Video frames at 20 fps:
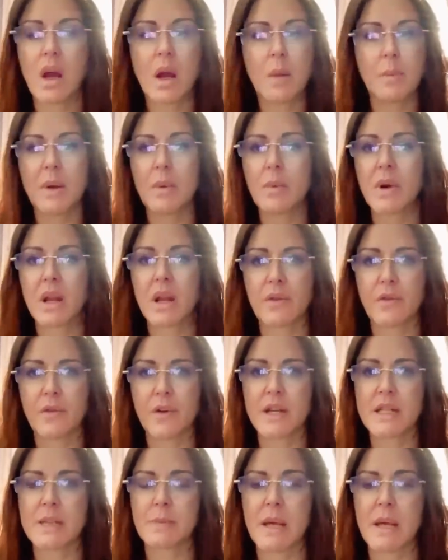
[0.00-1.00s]
I'll be one of the
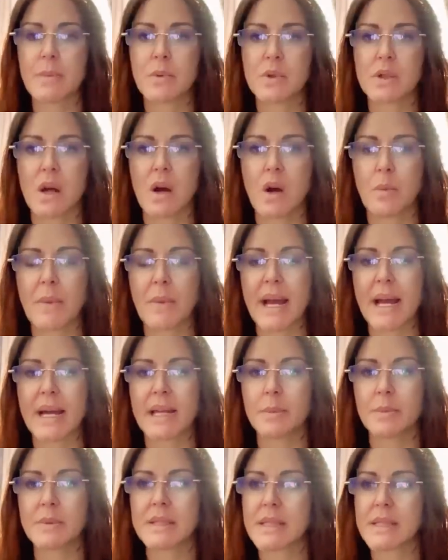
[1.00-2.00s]
first people to hold my
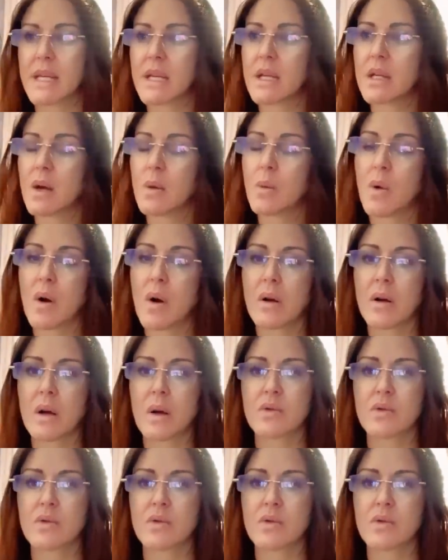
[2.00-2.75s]
hand up and say, you know what,